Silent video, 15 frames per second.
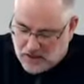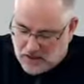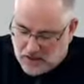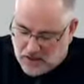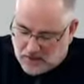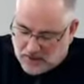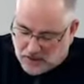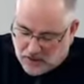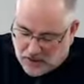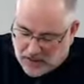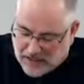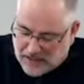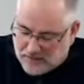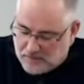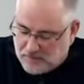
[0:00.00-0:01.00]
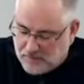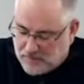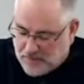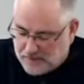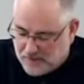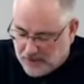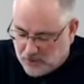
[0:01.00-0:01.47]
The claim
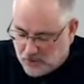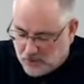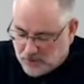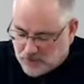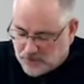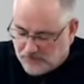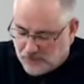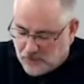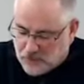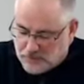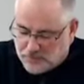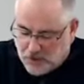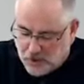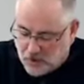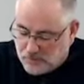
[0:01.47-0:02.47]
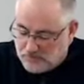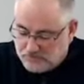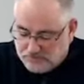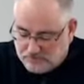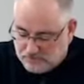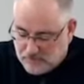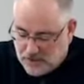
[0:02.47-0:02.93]
that Peter was the first pope,
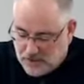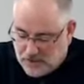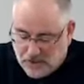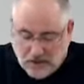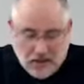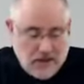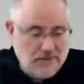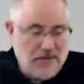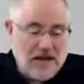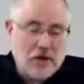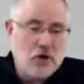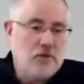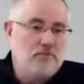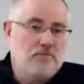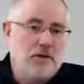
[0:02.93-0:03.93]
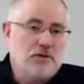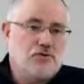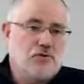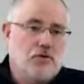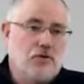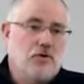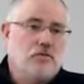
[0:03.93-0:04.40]
that couldn't be
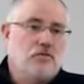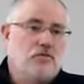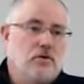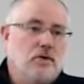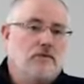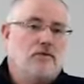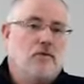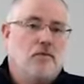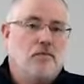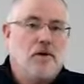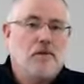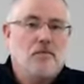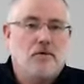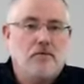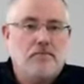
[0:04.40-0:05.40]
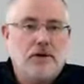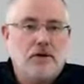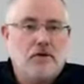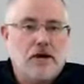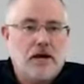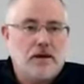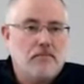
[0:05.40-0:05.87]
true. If you remember,
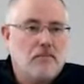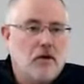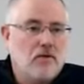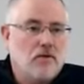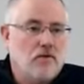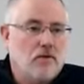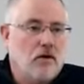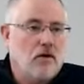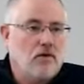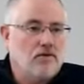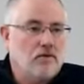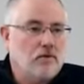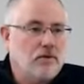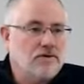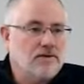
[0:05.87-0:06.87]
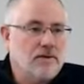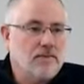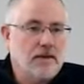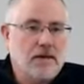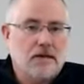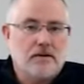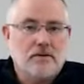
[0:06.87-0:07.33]
Peter had a mother-in-law, so what does that
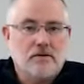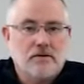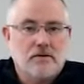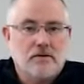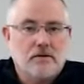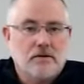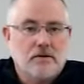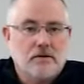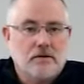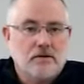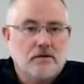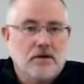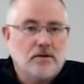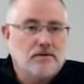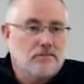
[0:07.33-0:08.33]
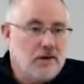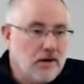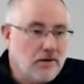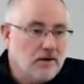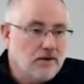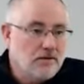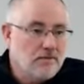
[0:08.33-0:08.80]
mean? He was
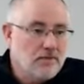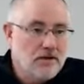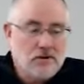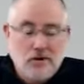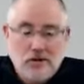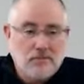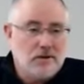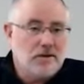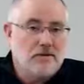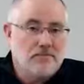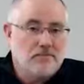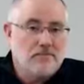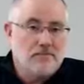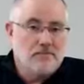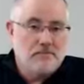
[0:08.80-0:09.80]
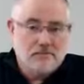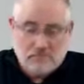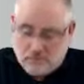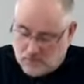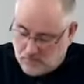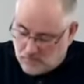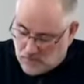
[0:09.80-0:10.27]
married. He could have been.
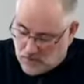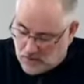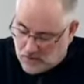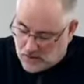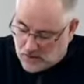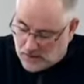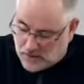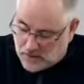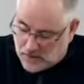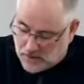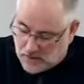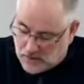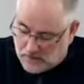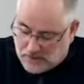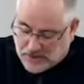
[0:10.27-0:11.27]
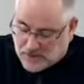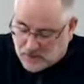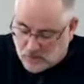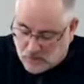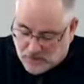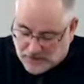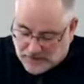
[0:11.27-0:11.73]
All right. Based
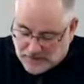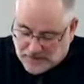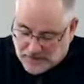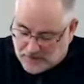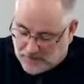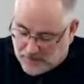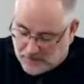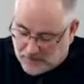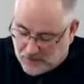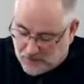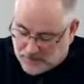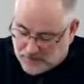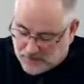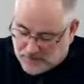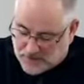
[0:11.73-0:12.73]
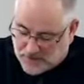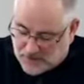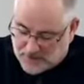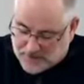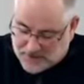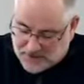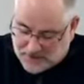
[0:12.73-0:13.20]
on what they teach about the popes and the
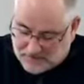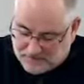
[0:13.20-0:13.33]
celibacy.